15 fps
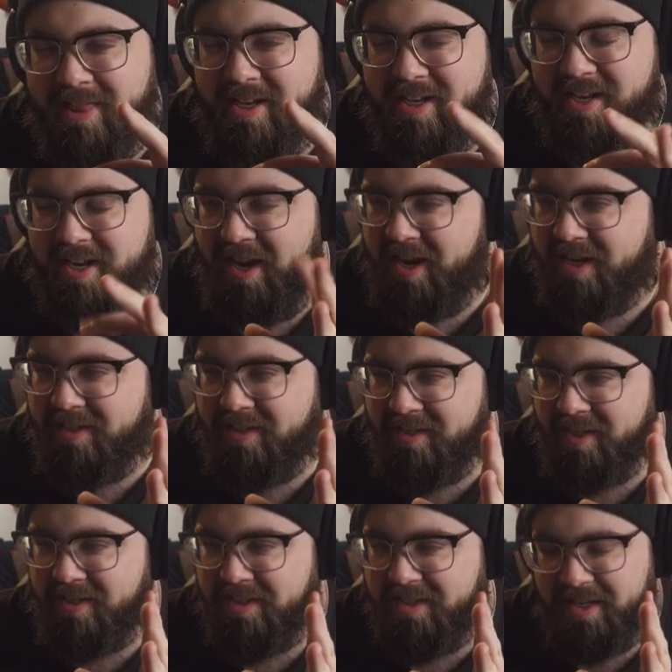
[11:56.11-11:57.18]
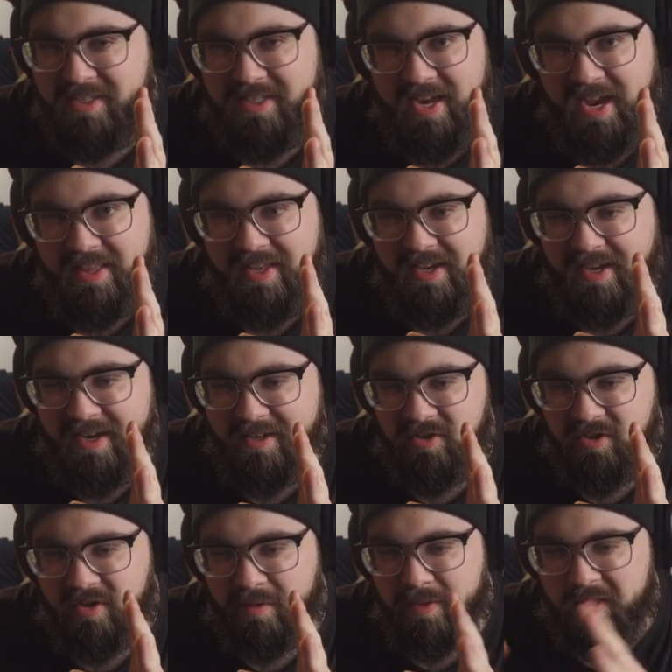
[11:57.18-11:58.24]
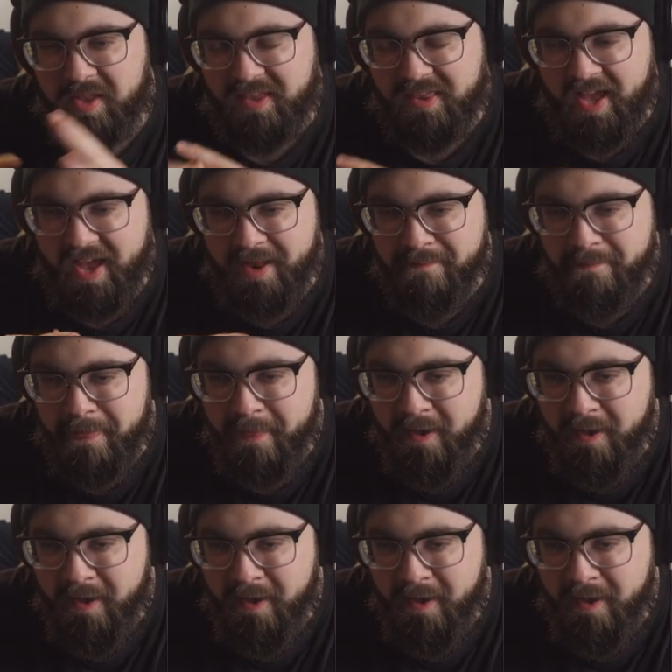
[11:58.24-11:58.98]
the TX660, I think it is, or something like that.